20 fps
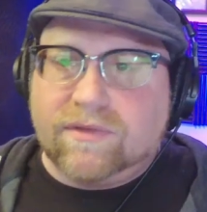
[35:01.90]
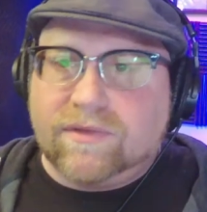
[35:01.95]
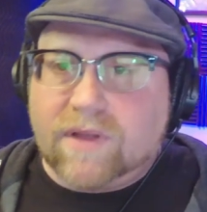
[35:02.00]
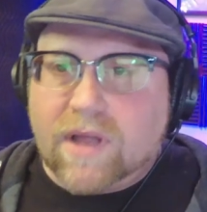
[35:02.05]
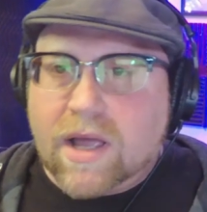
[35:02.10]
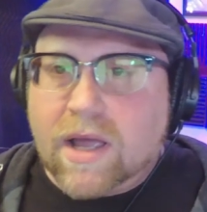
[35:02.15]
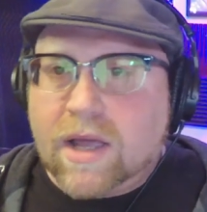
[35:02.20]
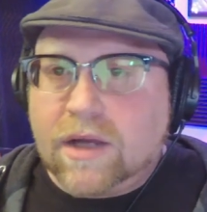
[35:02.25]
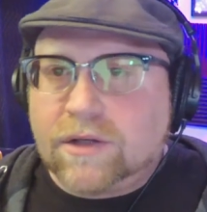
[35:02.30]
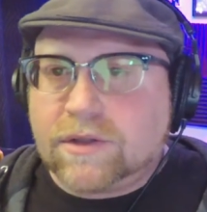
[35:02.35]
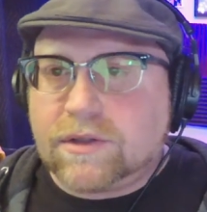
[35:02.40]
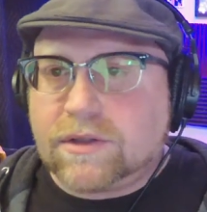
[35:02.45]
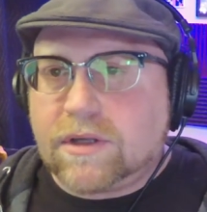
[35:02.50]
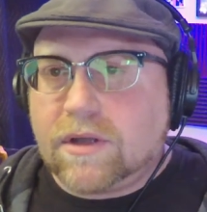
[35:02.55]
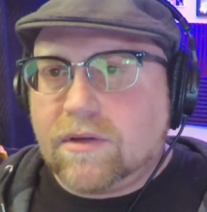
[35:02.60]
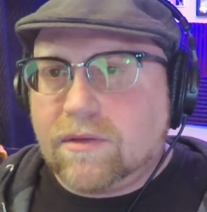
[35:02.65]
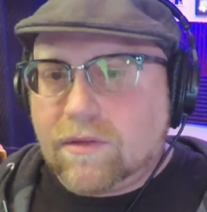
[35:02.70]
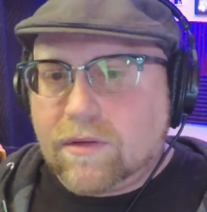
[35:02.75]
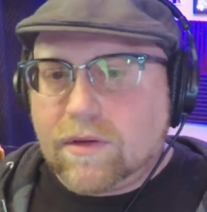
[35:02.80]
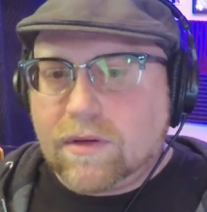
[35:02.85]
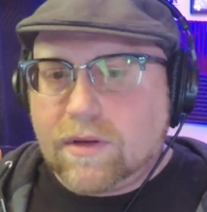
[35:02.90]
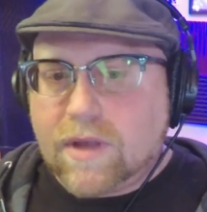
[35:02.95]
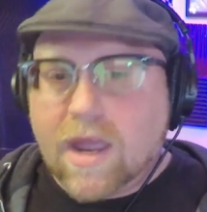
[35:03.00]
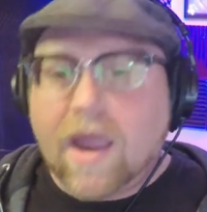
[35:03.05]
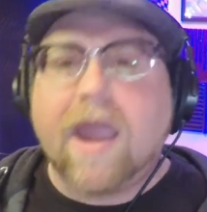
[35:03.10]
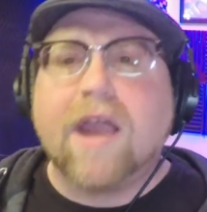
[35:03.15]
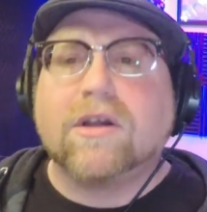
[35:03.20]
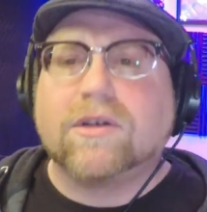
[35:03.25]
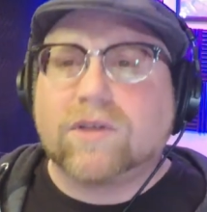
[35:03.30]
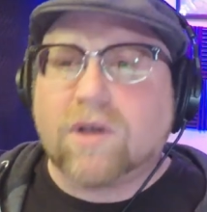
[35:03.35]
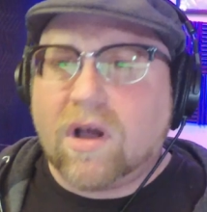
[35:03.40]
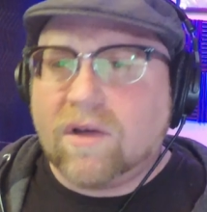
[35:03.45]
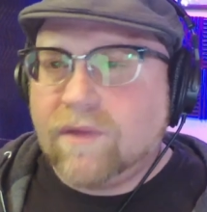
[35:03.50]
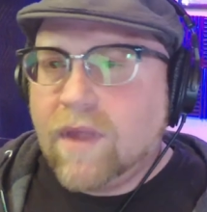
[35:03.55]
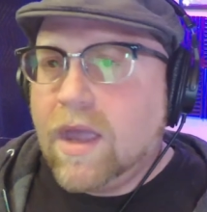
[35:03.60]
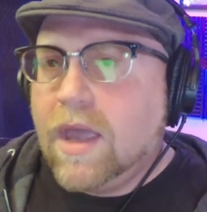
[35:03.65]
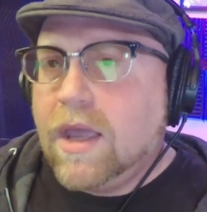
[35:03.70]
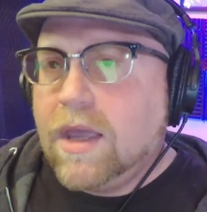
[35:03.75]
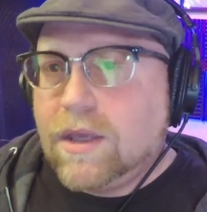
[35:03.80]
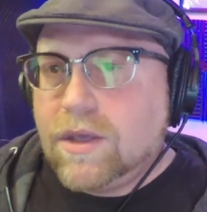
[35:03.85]
flare. Yeah, airsoft.
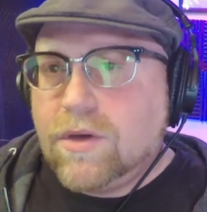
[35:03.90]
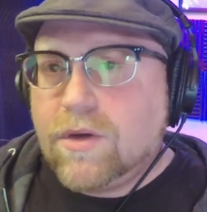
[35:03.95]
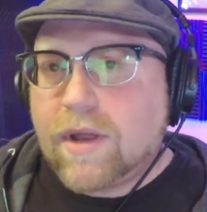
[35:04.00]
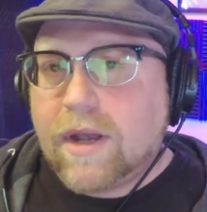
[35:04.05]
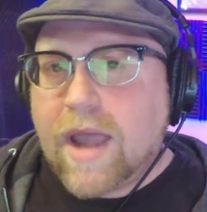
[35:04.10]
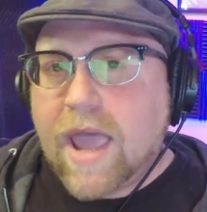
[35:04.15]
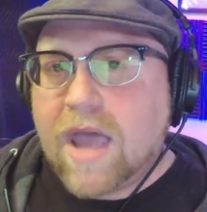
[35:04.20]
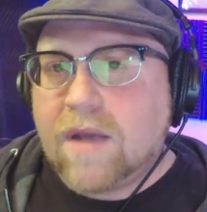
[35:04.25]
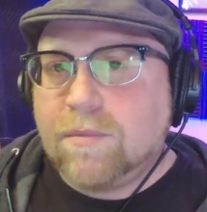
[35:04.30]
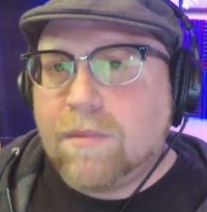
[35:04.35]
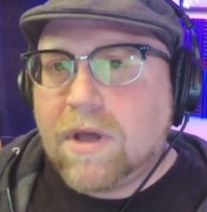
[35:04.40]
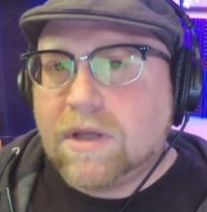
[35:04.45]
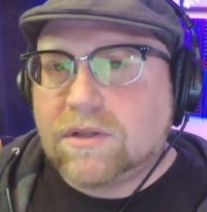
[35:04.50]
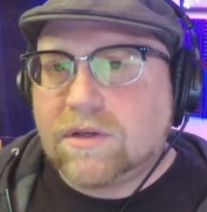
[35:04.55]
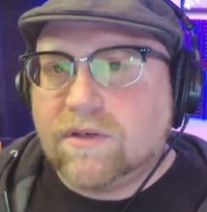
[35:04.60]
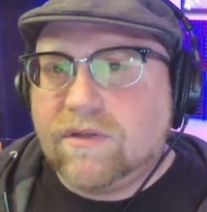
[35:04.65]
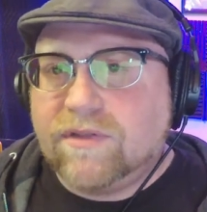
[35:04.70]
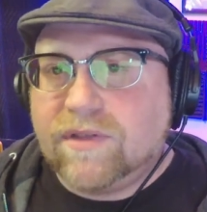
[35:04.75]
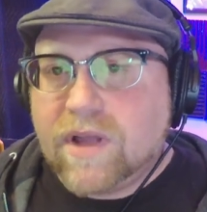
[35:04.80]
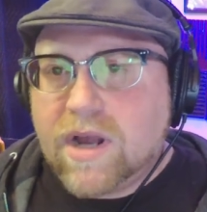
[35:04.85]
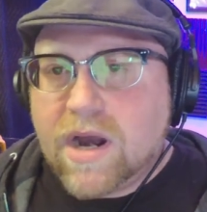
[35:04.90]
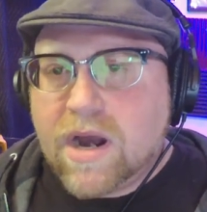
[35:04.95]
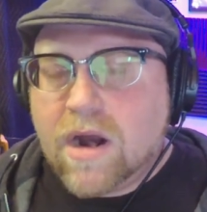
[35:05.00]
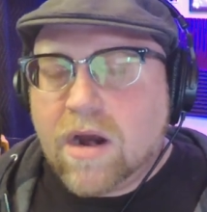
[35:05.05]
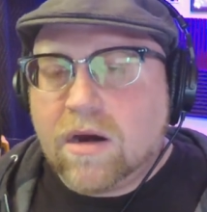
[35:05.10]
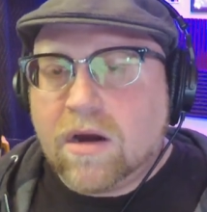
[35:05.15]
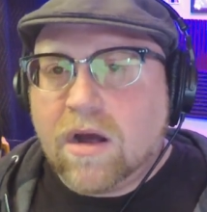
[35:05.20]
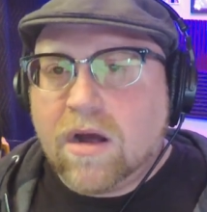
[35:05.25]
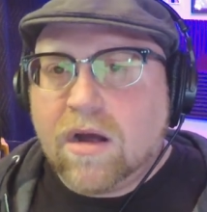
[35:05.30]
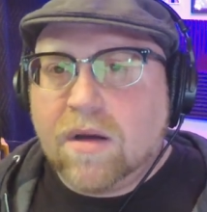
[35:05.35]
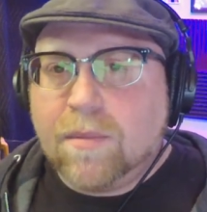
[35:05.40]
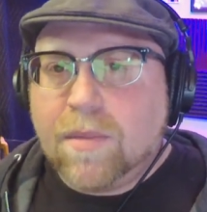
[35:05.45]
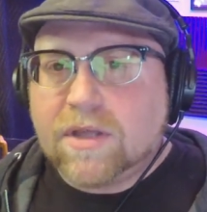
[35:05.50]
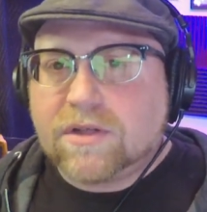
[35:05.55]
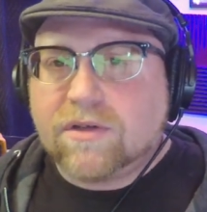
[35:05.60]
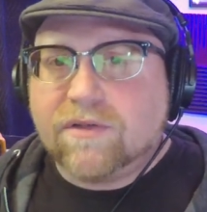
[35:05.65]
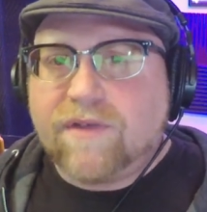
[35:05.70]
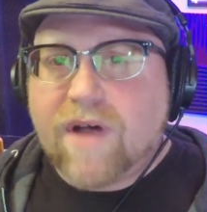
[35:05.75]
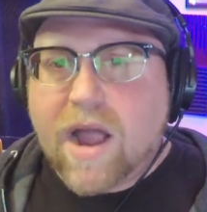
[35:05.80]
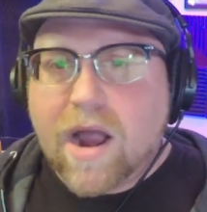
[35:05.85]
You can add muzzle flare, uh,
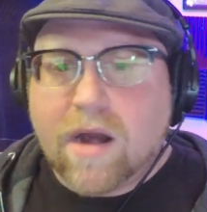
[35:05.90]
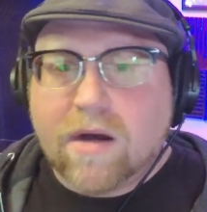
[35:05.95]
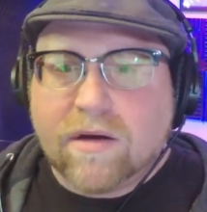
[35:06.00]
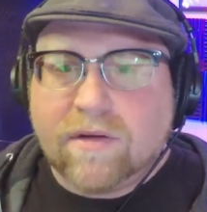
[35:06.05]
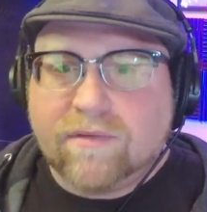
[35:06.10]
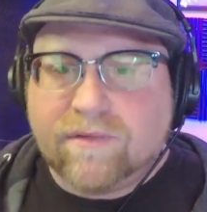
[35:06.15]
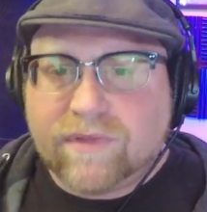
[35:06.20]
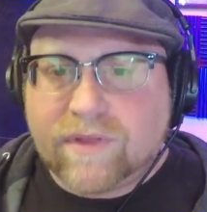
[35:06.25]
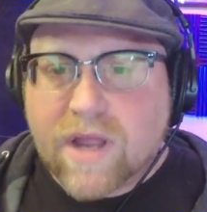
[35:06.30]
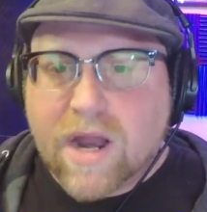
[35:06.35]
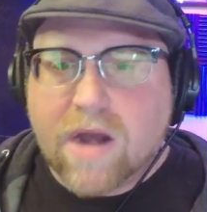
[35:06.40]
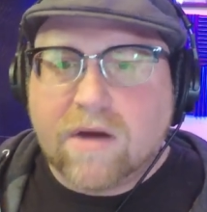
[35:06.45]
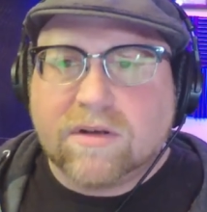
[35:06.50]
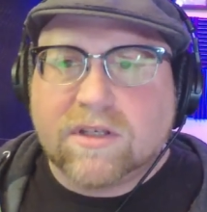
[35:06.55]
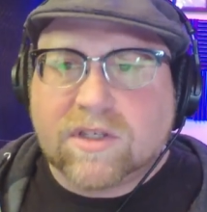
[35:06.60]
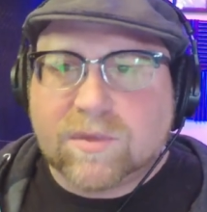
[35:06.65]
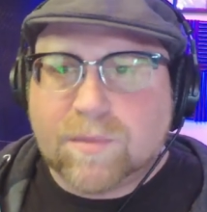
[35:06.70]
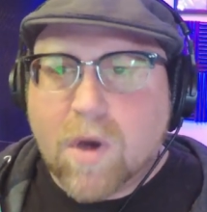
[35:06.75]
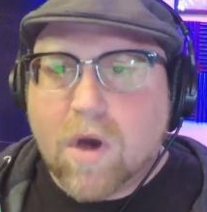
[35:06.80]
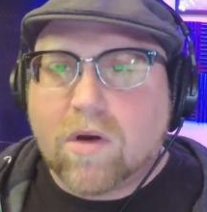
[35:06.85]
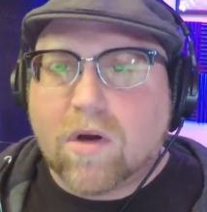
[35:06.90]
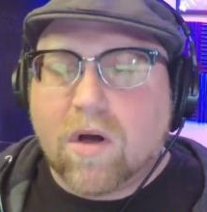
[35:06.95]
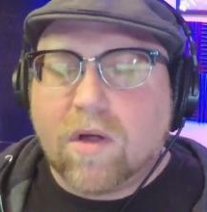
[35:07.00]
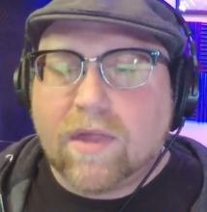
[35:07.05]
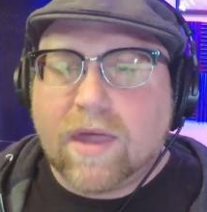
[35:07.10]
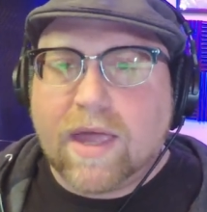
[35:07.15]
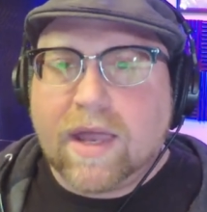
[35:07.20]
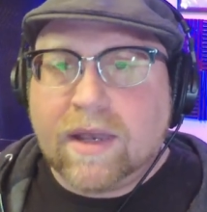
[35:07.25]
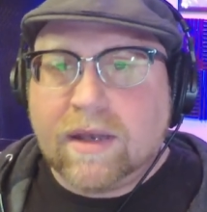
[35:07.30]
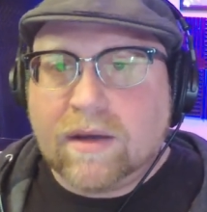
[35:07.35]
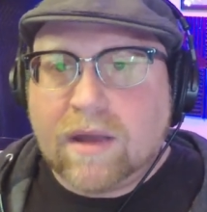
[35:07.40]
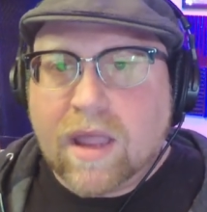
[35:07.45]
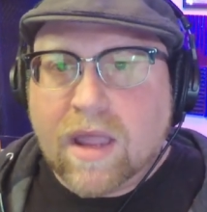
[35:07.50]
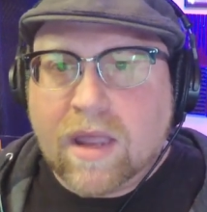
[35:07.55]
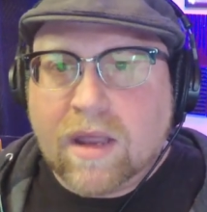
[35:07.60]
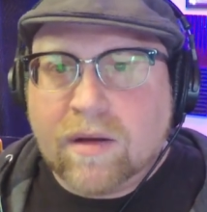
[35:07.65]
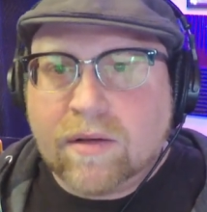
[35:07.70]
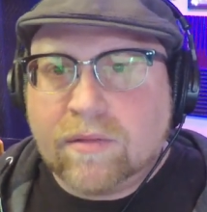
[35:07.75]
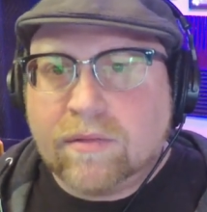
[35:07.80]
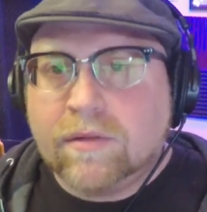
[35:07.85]
muzzle fire, and flare and smoke all that in
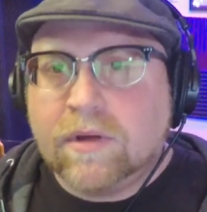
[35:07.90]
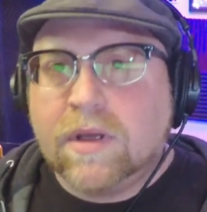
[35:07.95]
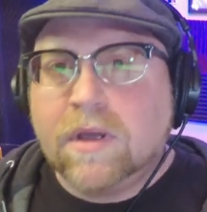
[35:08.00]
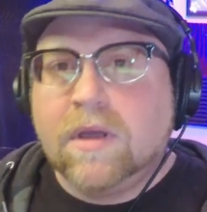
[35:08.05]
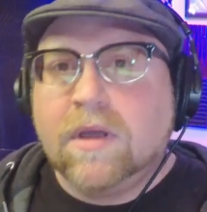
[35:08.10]
in